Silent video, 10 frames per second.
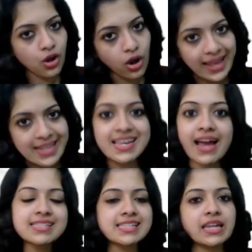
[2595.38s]
entire
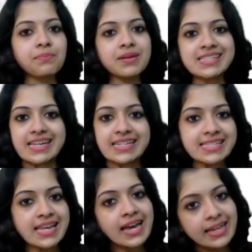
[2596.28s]
syllabus is
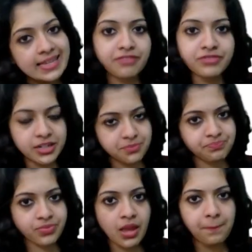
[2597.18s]
covered,
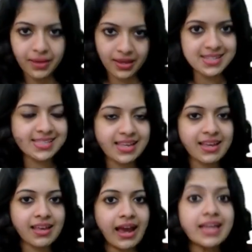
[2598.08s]
because
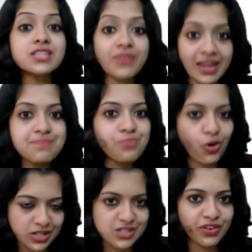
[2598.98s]
it's very
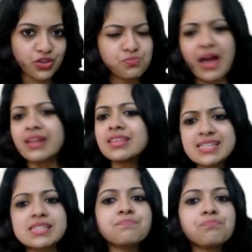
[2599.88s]
important for you, and this
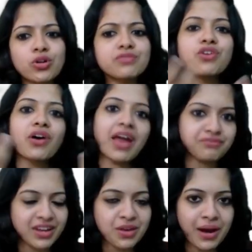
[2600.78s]
is important for
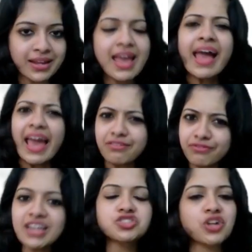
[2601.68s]
everyone,
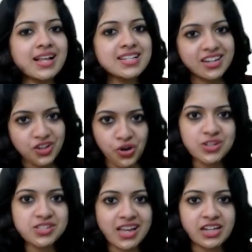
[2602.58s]
every child across
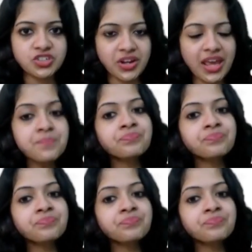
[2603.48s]
the country.